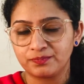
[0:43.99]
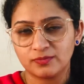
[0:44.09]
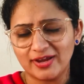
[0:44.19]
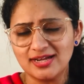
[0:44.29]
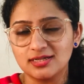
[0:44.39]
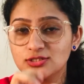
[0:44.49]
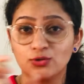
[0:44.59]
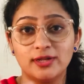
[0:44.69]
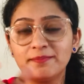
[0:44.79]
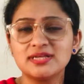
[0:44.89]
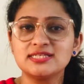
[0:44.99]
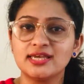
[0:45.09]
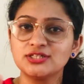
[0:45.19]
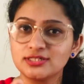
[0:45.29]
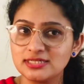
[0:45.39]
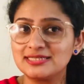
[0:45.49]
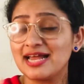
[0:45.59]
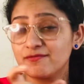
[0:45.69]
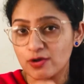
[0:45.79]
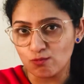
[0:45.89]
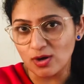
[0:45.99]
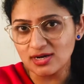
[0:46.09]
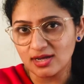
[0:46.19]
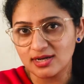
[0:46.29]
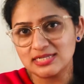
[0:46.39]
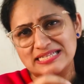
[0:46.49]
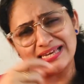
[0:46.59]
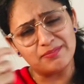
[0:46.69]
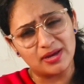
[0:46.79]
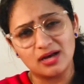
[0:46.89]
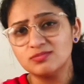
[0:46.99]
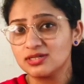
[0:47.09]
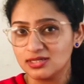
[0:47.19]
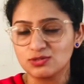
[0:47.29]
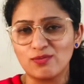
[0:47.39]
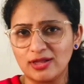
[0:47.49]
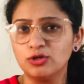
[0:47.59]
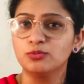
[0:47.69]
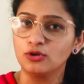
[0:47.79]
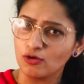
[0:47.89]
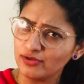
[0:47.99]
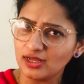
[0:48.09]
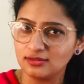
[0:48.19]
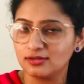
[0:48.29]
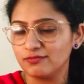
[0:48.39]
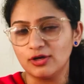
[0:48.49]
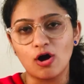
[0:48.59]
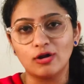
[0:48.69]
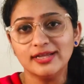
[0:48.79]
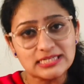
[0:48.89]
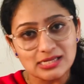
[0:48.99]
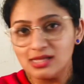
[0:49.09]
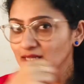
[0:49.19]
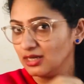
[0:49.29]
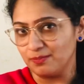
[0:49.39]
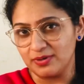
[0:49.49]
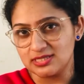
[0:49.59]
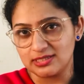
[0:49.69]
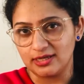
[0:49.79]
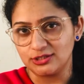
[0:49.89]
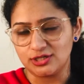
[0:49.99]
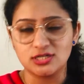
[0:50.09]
Right? So depreciation is that when one currency becomes less valuable over other, we call it depreciation.